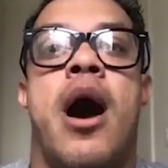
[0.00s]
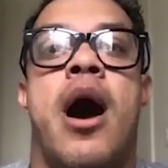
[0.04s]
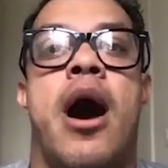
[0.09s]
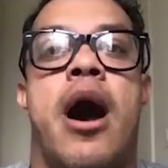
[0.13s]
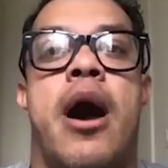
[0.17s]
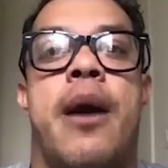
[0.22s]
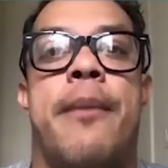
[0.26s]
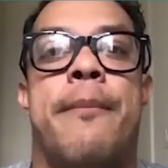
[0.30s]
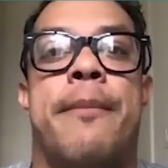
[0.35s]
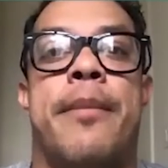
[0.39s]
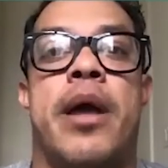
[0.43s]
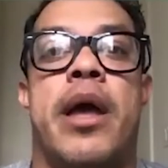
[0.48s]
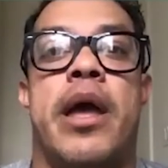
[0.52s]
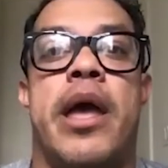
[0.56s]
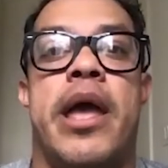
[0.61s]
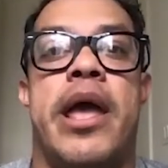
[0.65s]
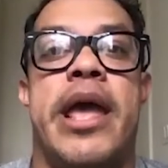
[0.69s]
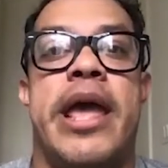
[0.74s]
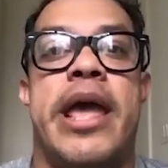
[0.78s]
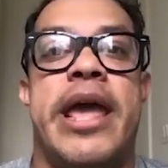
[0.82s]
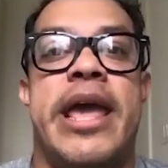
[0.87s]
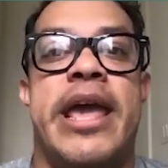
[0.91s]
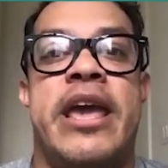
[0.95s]
Um,
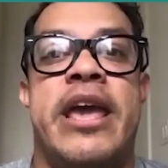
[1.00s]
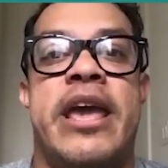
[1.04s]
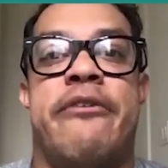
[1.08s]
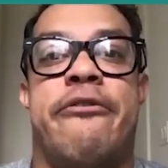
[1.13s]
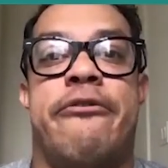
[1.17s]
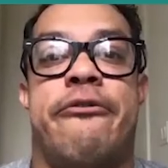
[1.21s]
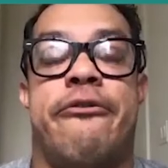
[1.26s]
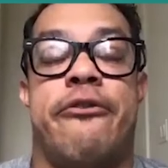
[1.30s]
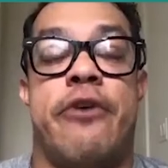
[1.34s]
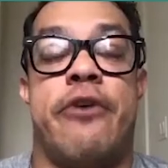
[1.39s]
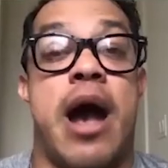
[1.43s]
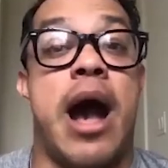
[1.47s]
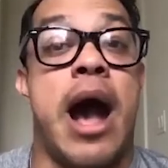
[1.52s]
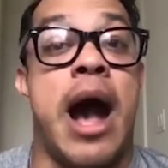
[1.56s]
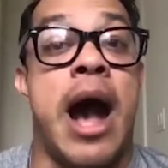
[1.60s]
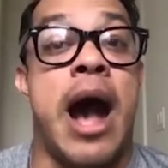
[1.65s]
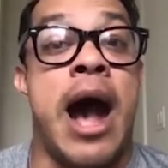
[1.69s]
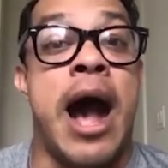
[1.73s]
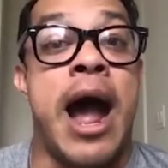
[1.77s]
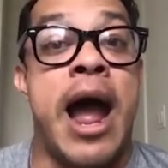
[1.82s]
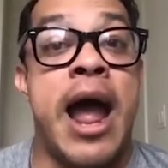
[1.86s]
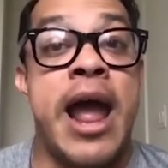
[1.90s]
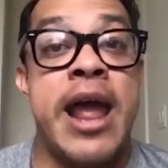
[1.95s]
if
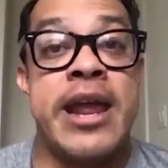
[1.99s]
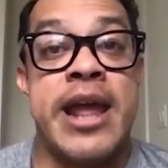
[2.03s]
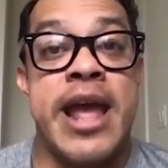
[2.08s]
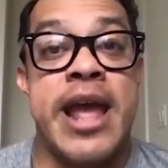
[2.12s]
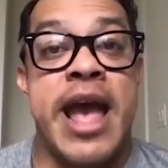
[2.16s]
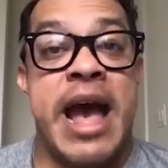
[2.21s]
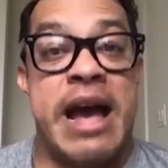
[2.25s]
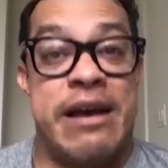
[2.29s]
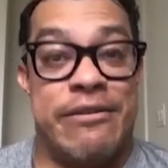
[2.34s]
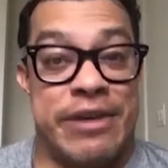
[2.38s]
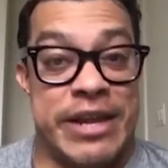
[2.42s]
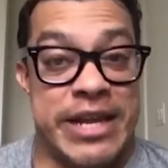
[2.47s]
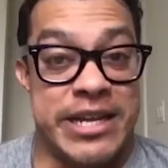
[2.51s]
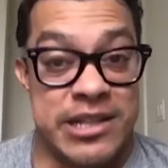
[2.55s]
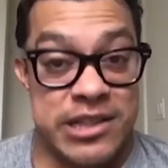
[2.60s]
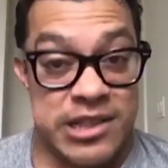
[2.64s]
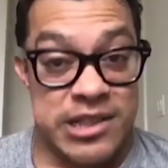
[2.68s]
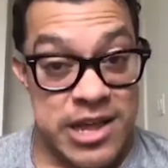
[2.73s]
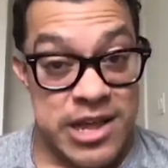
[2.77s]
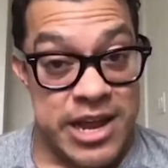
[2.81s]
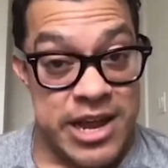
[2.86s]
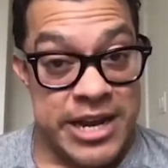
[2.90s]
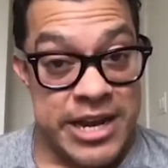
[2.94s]
I have a
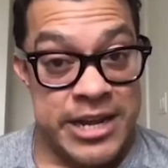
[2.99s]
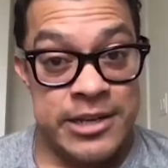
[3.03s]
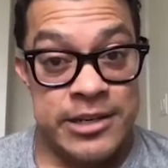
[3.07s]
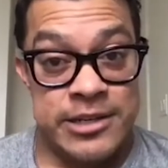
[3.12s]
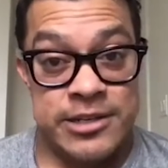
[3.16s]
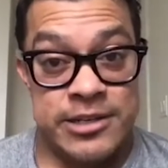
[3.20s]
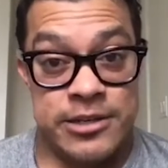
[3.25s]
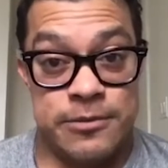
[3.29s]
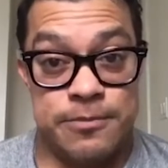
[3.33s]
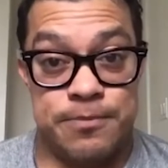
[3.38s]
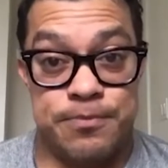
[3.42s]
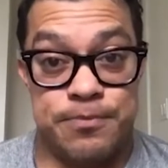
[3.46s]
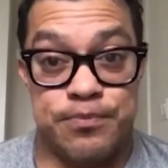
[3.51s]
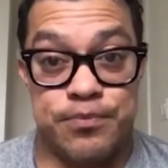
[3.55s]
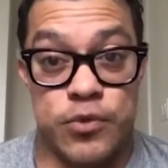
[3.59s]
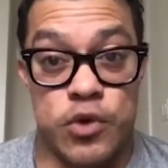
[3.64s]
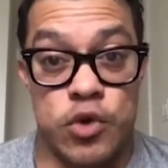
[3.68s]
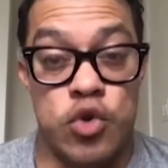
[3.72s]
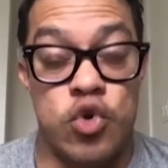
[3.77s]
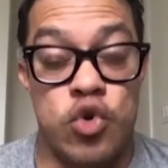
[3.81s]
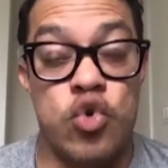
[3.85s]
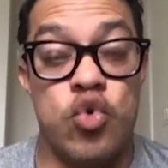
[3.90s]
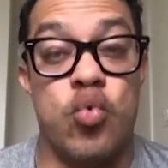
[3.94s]
client
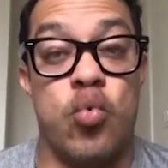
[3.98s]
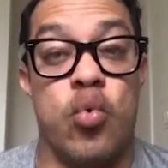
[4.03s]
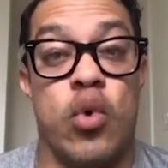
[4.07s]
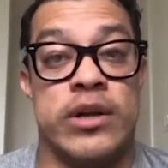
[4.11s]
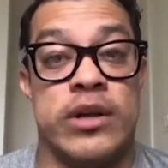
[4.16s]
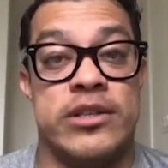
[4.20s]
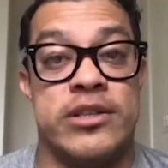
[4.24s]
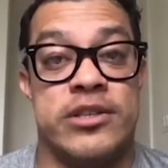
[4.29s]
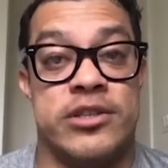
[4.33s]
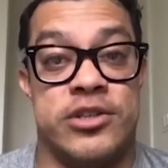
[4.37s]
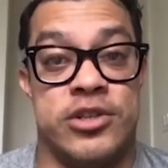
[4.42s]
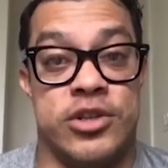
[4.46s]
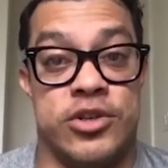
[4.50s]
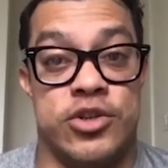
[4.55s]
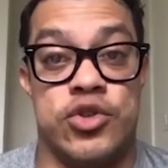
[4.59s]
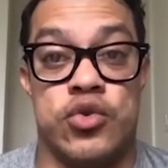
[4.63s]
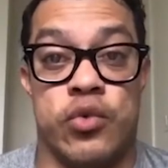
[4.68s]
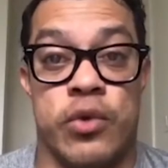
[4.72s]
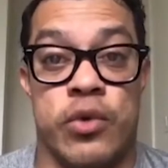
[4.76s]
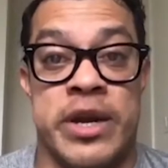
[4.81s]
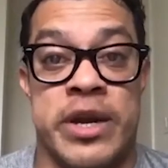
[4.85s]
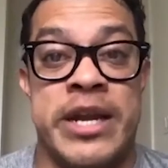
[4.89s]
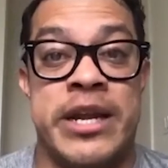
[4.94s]
who wants to
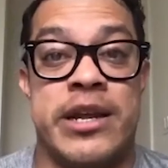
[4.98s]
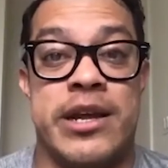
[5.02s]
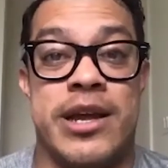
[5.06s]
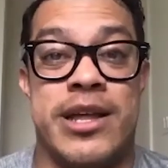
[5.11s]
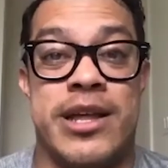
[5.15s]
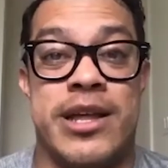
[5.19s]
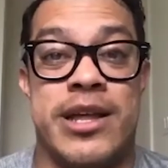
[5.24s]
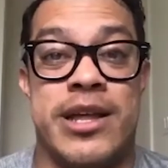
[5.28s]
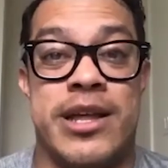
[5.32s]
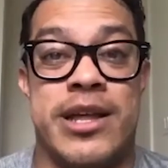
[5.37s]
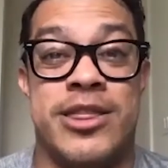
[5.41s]
drink